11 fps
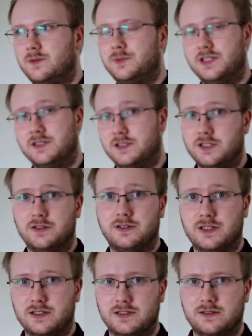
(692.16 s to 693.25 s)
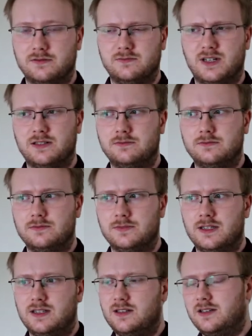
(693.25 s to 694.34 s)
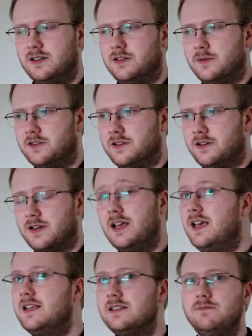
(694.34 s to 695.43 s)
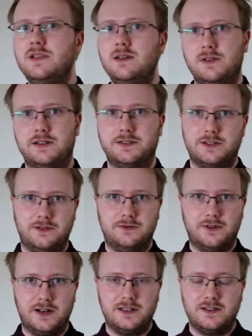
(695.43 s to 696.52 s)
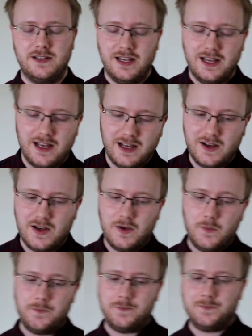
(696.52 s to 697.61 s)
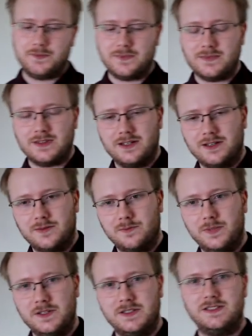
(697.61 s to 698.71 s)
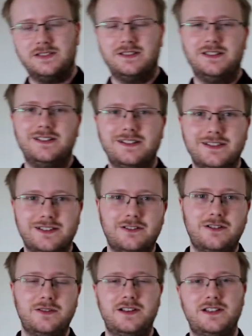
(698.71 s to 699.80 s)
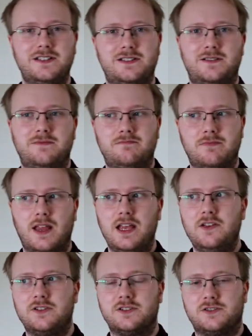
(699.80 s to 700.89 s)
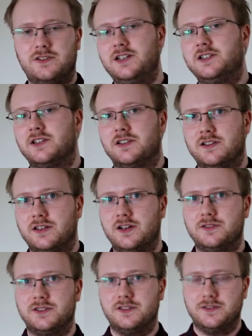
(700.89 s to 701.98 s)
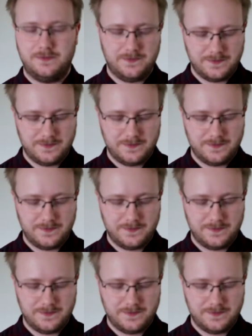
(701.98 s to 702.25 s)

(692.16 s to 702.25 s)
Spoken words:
which is a joke in its own, well, I don't know about a joke, is a meme in its own right. But there are things even stranger than GoTo.